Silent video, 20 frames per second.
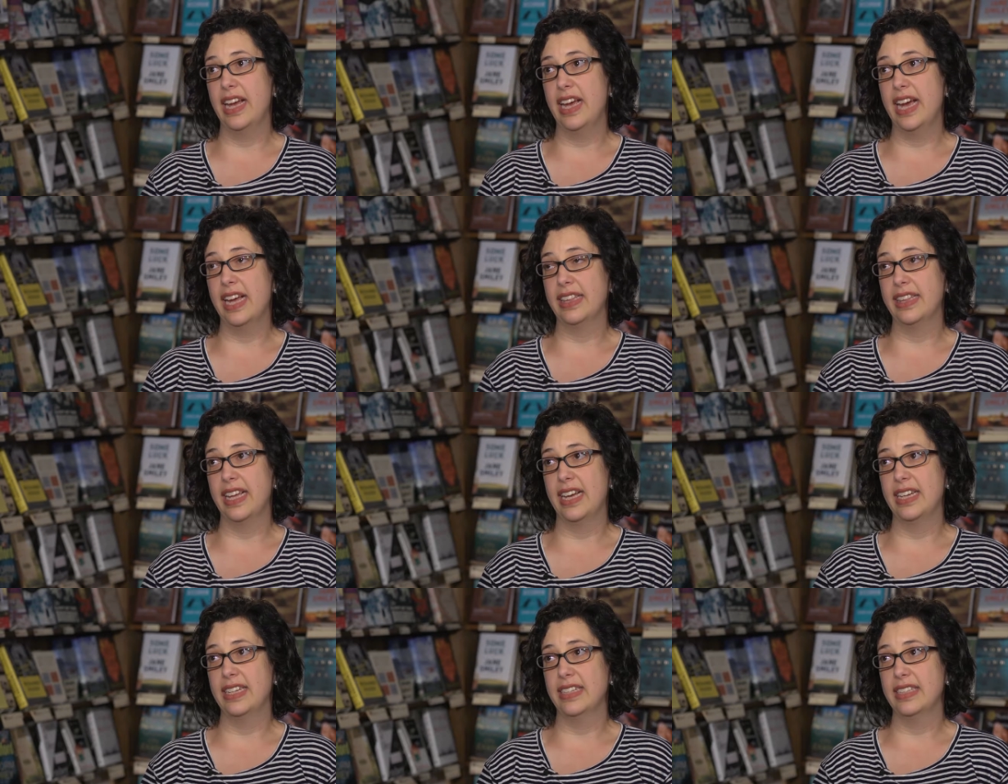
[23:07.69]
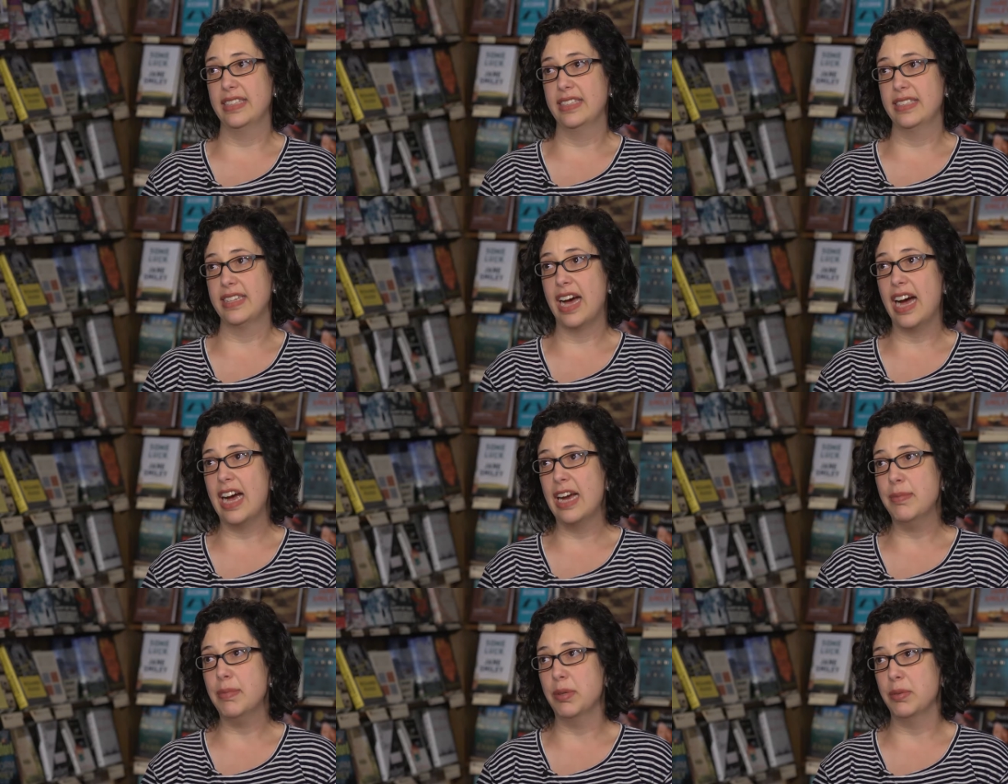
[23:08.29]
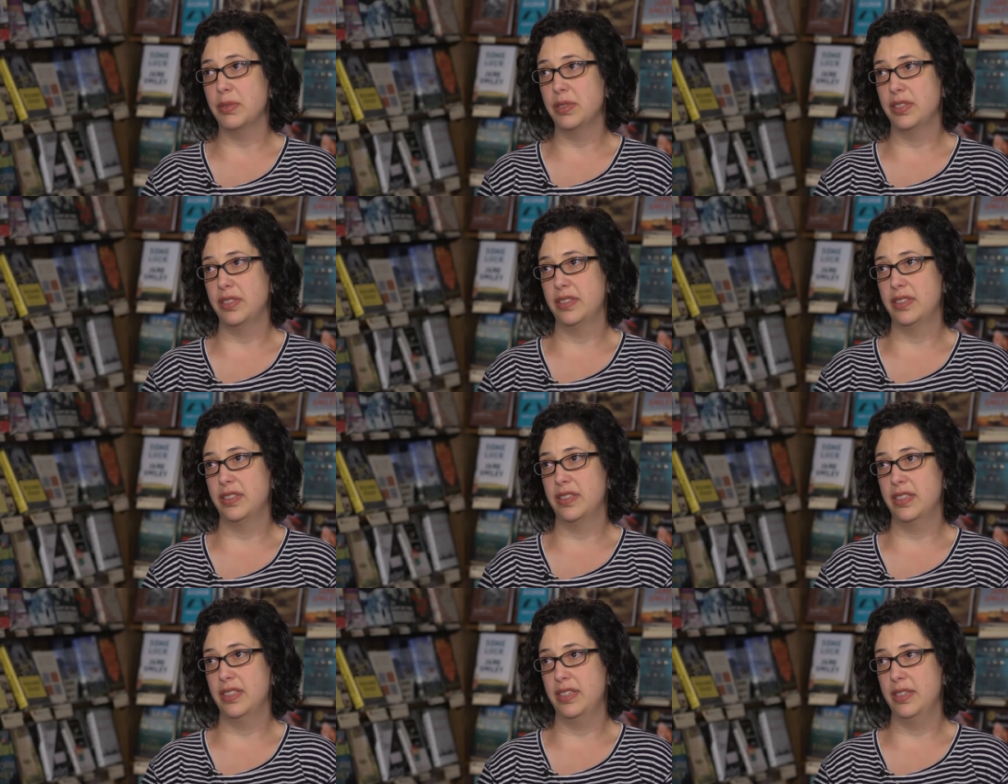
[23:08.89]
at that time it
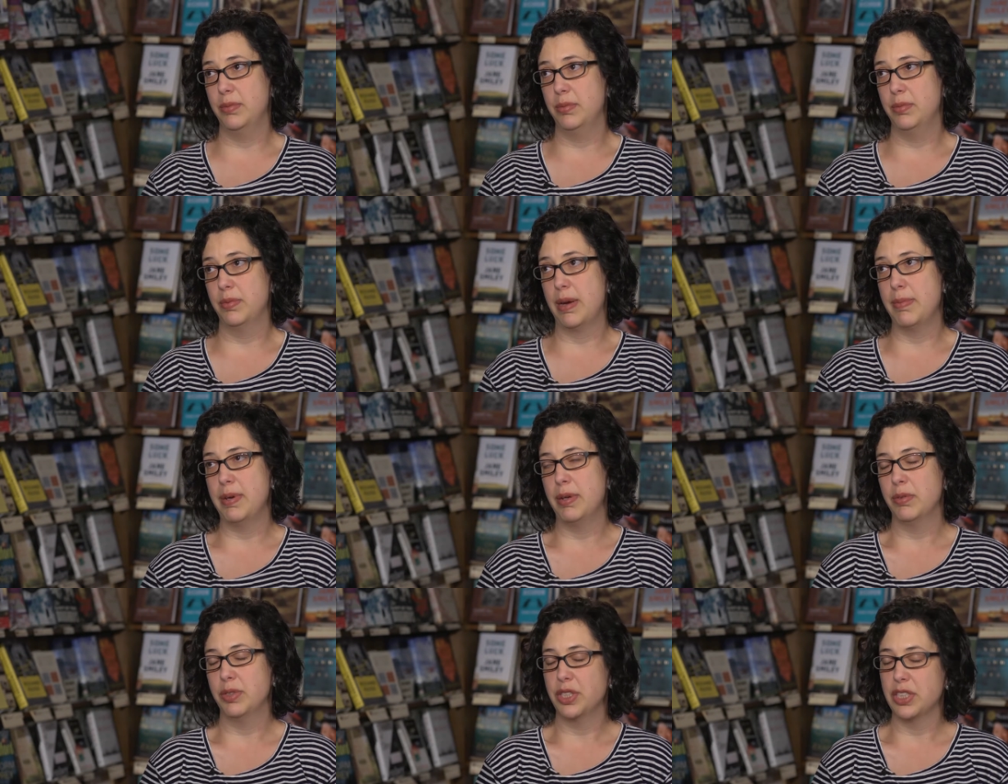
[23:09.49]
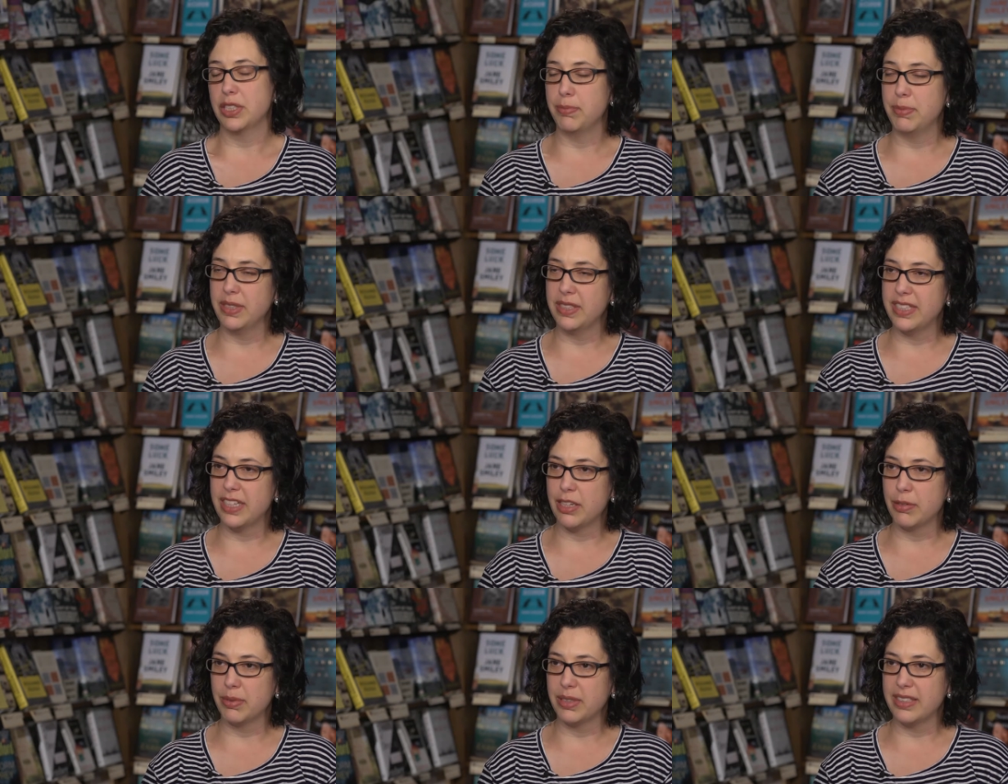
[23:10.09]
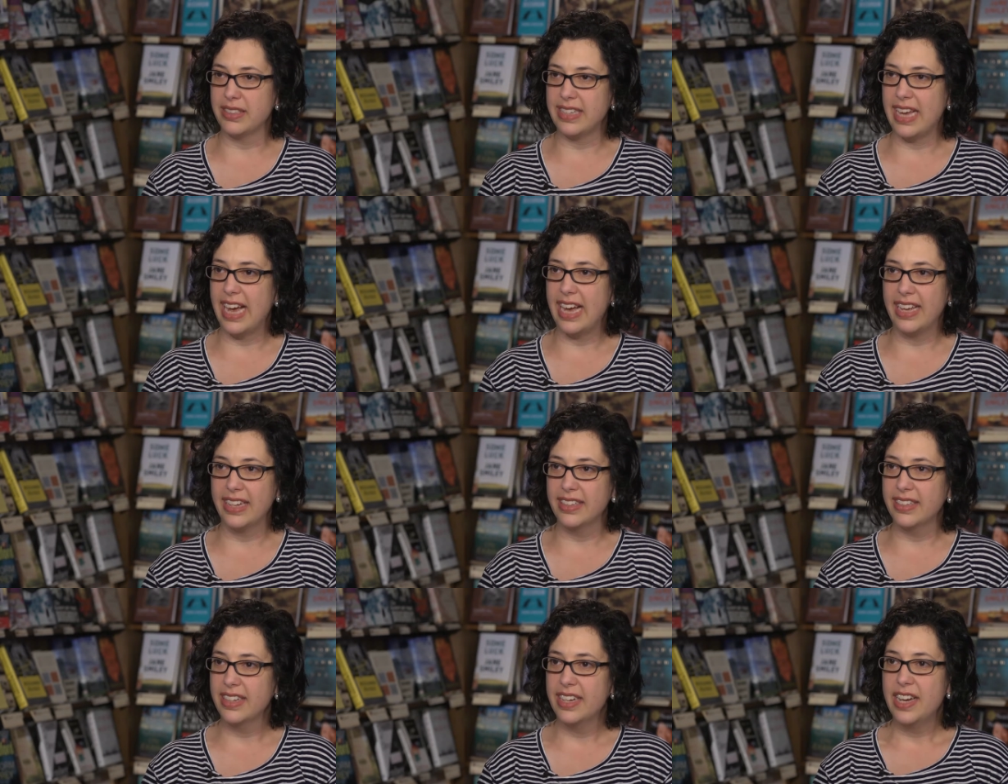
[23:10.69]
would just be terribly
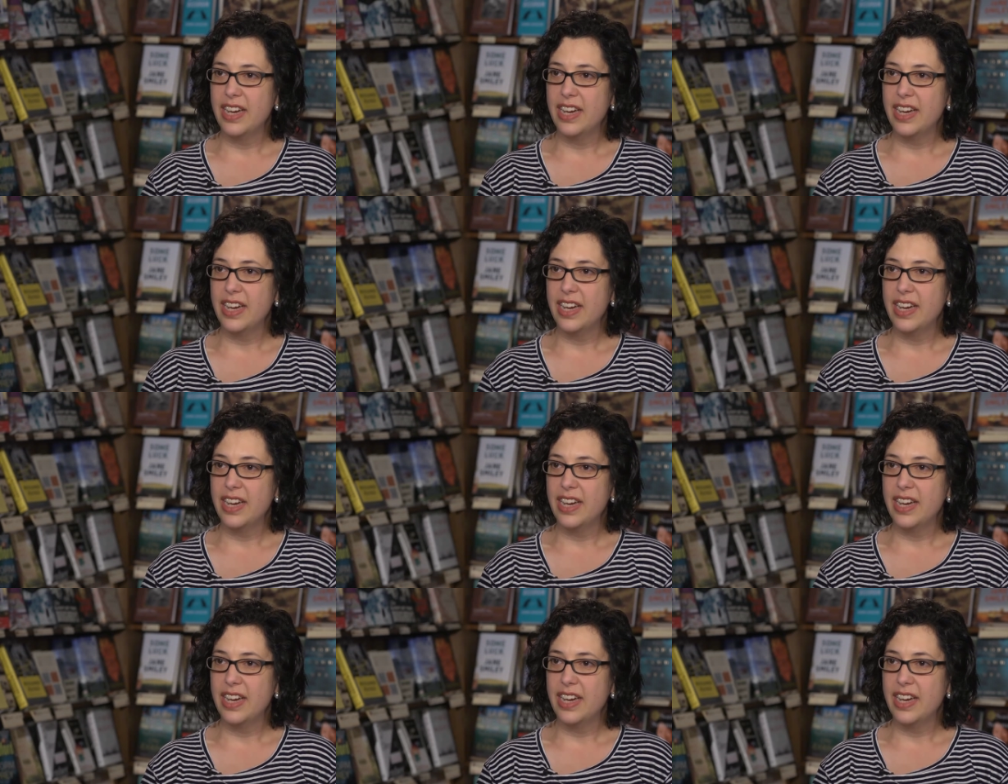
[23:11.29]
sad